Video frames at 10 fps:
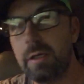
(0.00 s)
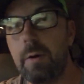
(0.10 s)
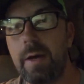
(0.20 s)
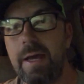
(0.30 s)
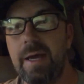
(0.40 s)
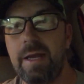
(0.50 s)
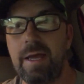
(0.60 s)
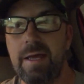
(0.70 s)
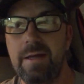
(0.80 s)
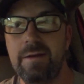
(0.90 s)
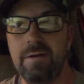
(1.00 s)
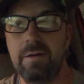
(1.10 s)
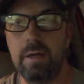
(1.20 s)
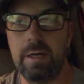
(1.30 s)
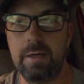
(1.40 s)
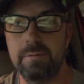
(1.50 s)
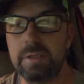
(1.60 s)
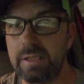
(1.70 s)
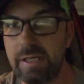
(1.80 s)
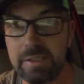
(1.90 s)
go ahead and uh,
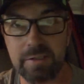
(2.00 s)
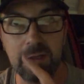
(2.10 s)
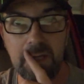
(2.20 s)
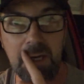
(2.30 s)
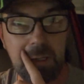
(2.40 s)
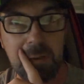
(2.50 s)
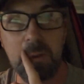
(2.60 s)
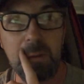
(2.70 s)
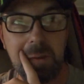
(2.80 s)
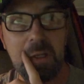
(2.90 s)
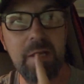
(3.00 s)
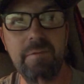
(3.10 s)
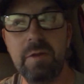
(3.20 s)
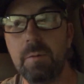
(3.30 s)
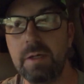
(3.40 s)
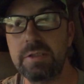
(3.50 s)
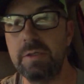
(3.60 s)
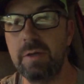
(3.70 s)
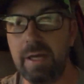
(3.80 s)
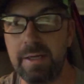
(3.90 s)
delete the code if you want
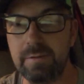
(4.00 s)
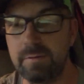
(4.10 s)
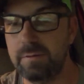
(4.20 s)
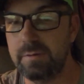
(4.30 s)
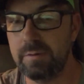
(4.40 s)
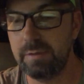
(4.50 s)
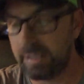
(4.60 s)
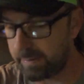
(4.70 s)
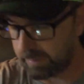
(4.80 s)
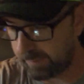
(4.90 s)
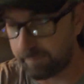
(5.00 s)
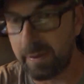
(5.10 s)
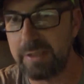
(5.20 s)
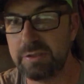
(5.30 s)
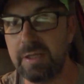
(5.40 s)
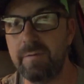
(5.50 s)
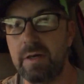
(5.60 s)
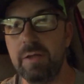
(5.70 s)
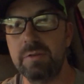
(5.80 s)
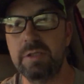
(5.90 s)
to and get everything fresh and give
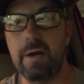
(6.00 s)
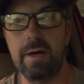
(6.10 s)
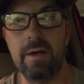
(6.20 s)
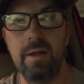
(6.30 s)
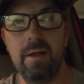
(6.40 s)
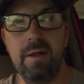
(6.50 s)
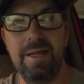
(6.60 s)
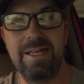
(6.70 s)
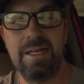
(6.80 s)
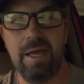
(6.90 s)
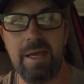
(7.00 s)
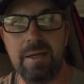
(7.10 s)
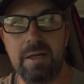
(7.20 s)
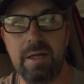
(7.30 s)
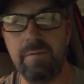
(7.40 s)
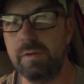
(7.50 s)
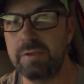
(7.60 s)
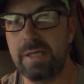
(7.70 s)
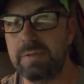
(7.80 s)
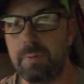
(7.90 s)
it a new start. And uh, if you
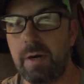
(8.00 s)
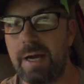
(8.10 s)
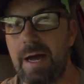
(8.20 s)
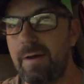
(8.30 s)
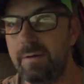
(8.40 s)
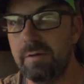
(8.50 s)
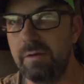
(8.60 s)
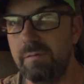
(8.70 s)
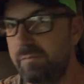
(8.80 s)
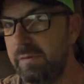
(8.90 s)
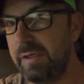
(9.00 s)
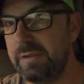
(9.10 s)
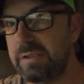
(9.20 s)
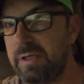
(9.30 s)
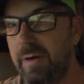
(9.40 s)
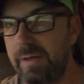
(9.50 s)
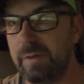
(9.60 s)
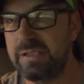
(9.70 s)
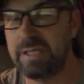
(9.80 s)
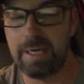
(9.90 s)
change a part out, you can just go ahead and
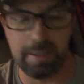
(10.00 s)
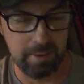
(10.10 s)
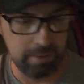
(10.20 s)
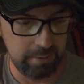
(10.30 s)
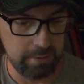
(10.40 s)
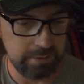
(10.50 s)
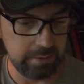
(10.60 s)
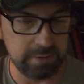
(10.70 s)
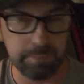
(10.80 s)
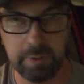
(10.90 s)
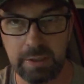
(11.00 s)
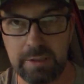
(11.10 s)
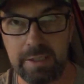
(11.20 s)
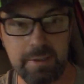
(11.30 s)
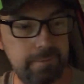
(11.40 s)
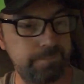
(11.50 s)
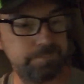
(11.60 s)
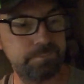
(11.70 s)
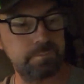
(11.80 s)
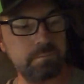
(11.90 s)
reset it. So it's a pretty good deal.
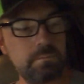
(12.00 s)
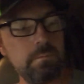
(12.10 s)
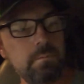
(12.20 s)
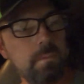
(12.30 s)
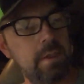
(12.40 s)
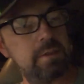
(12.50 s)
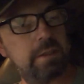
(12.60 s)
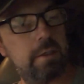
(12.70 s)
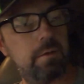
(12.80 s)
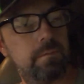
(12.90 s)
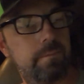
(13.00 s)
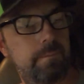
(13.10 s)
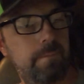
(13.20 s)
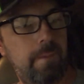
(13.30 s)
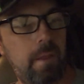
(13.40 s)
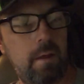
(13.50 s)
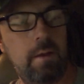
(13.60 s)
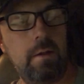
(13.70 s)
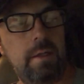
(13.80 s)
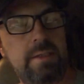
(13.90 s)
So
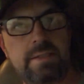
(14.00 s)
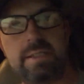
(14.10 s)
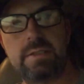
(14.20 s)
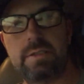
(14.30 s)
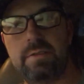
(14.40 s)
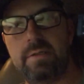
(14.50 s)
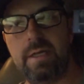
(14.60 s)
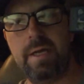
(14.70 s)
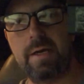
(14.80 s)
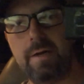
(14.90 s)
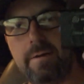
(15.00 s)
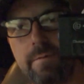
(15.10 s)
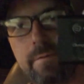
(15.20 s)
it's this here,